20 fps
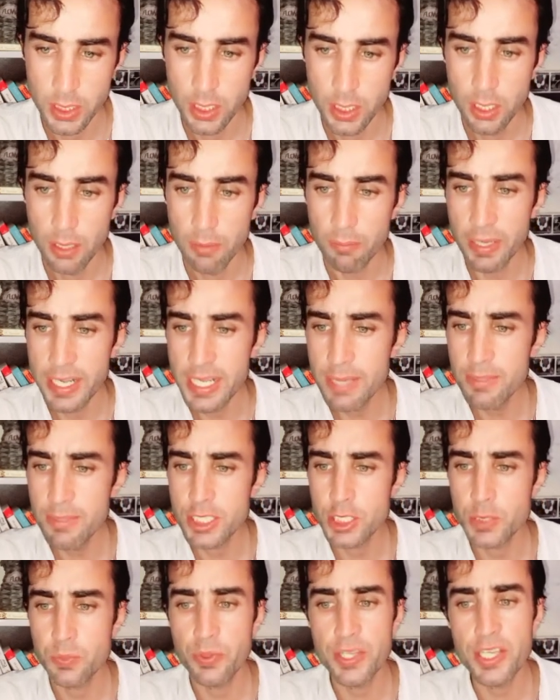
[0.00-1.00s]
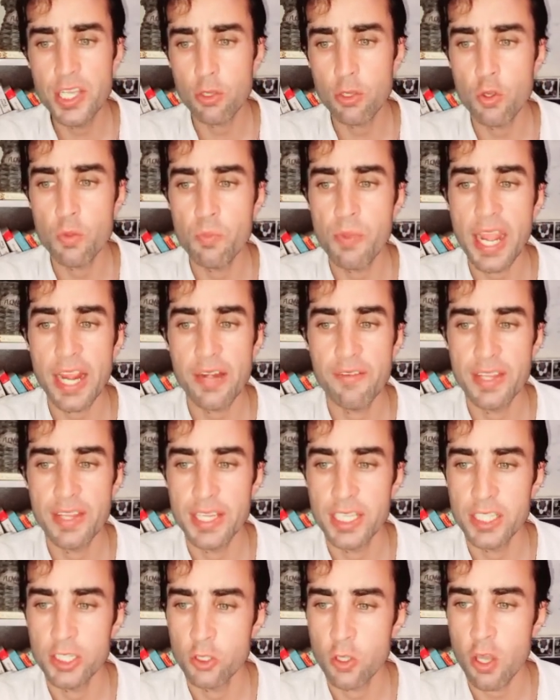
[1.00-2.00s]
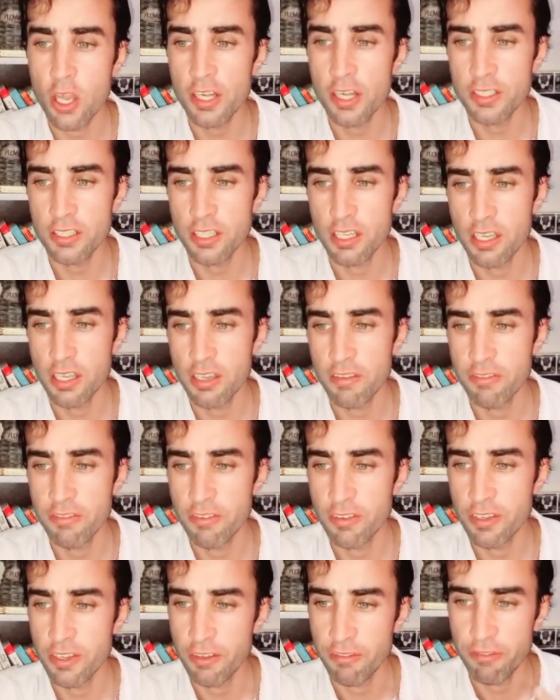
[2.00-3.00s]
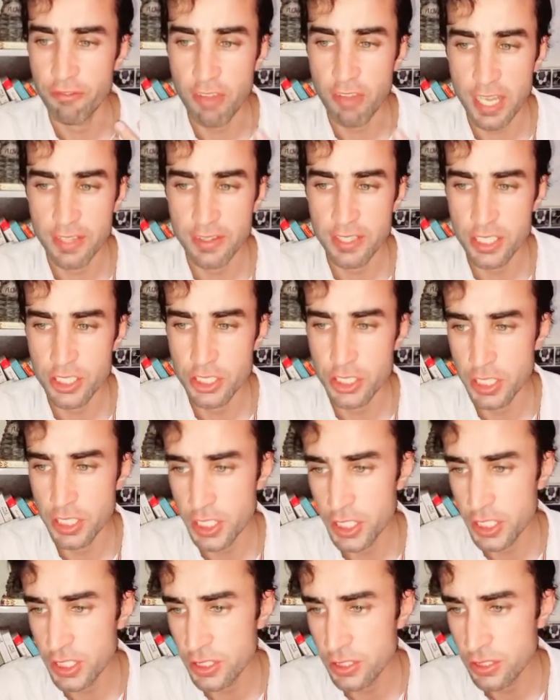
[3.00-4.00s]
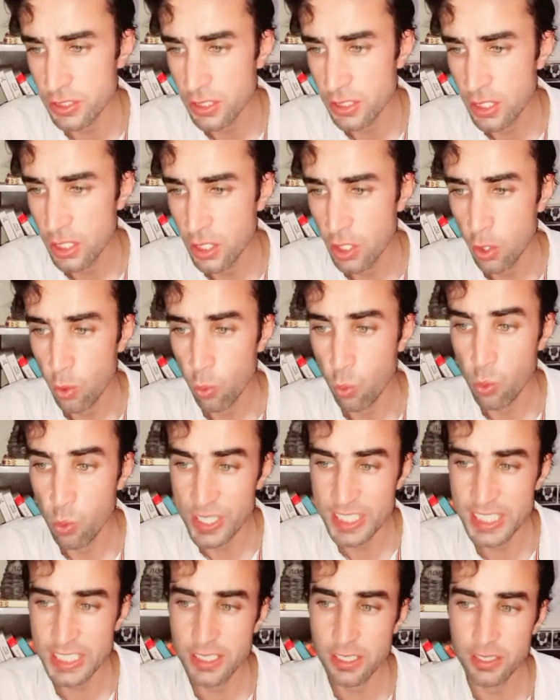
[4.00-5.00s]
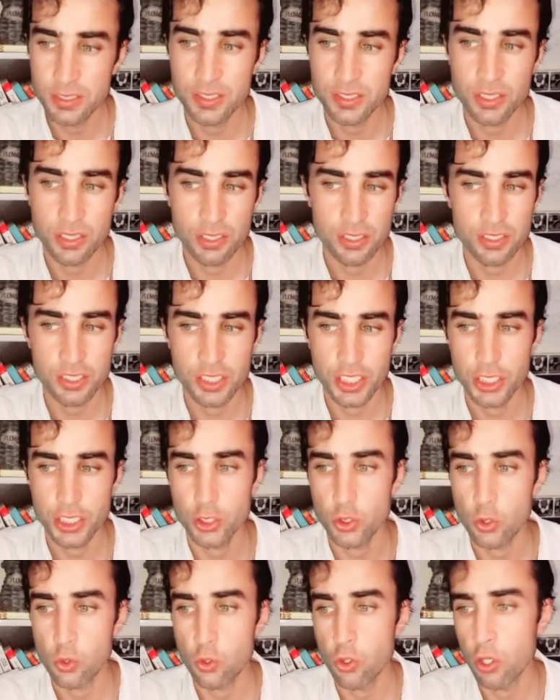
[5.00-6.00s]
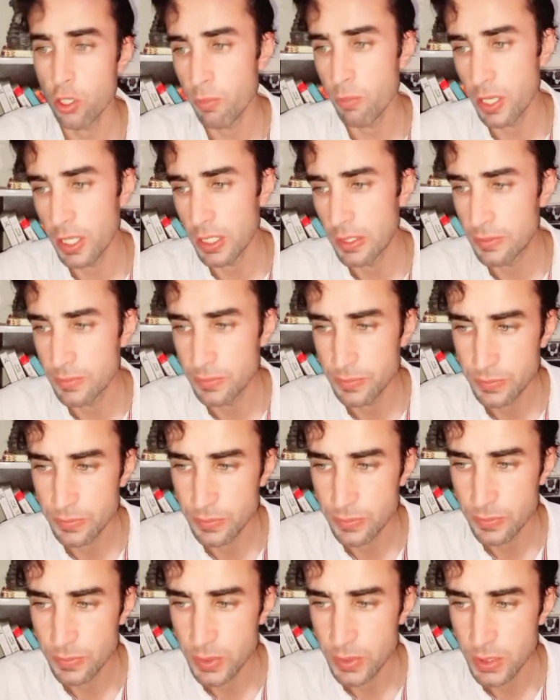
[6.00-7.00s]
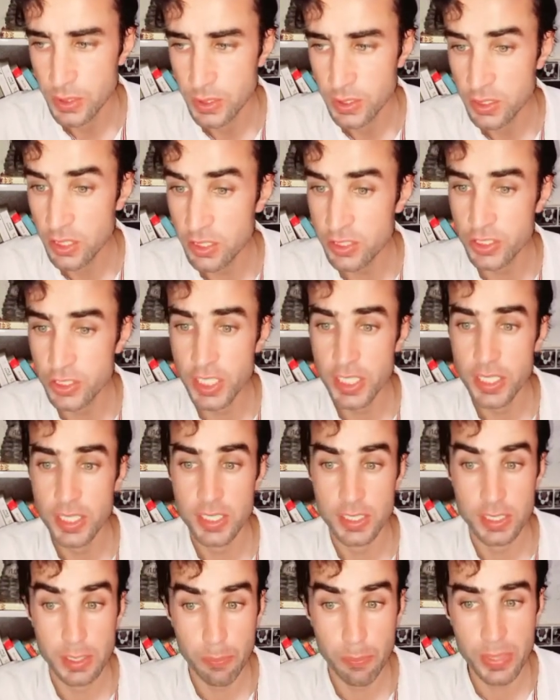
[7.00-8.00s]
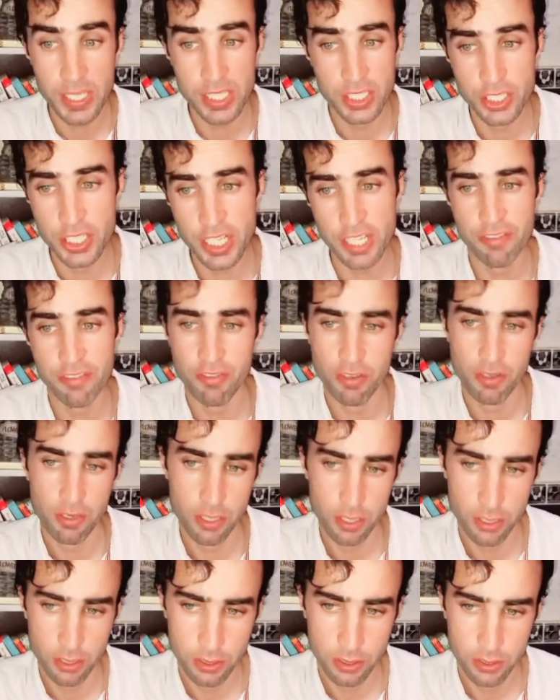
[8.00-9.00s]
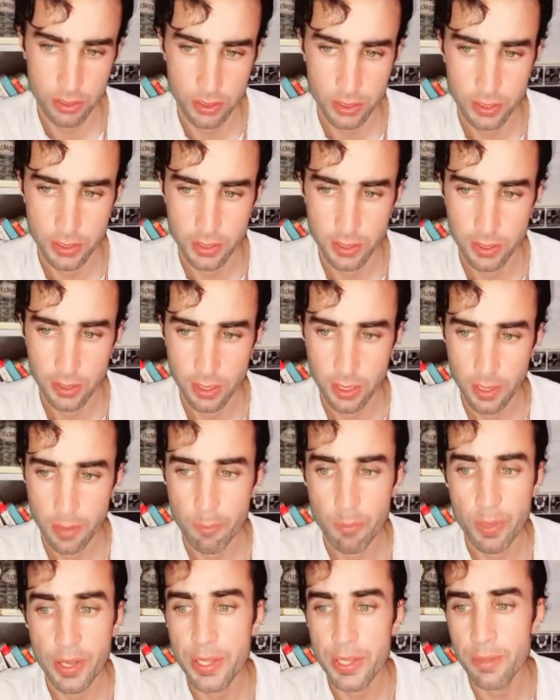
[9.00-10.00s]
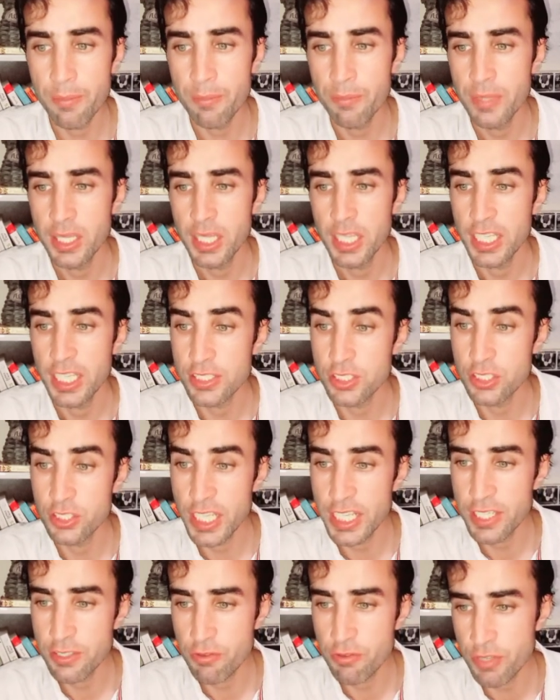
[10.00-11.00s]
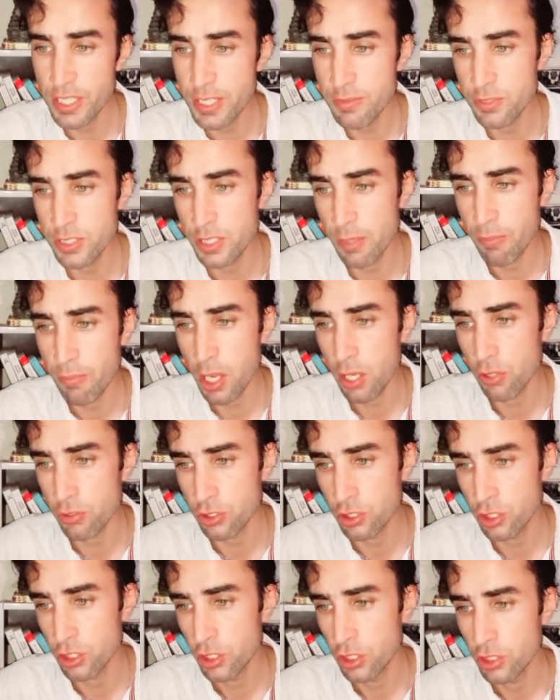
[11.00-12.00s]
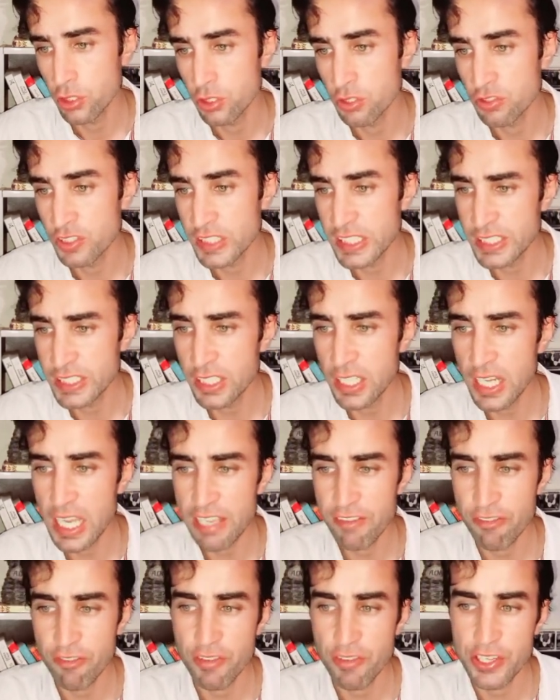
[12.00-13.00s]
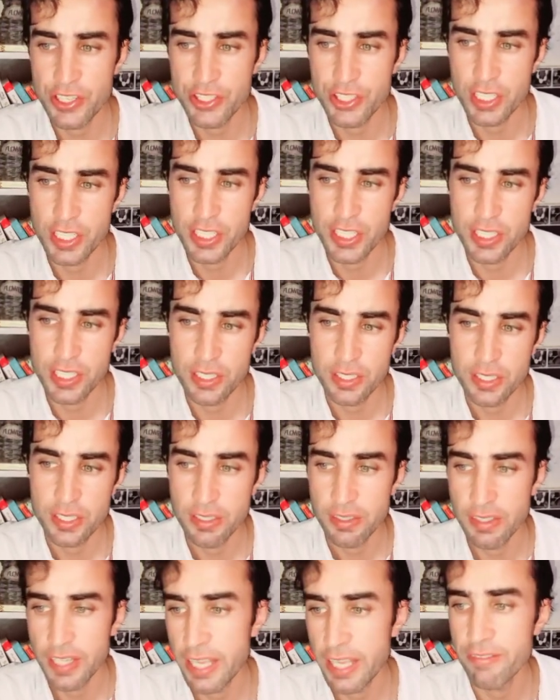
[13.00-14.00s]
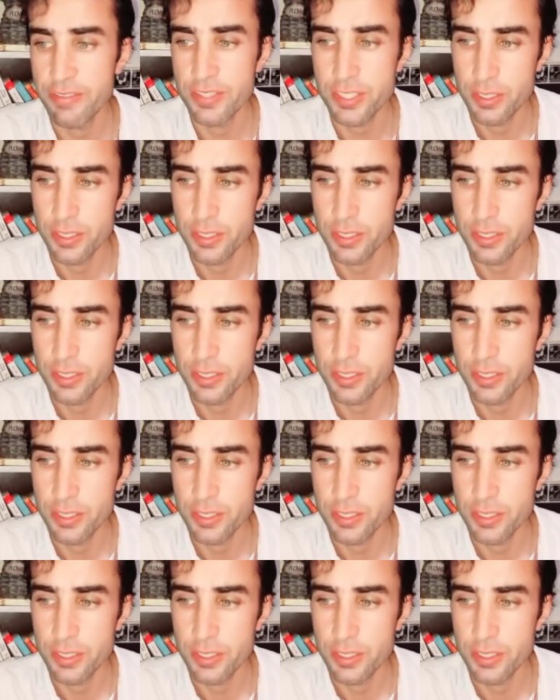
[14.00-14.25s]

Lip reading: Mariam is preoccupied with the thought of her father Jalil's visit on Thursday to Kulba. Thursday is the best day for her. Mariam has daydreams about city life where Jalil lives.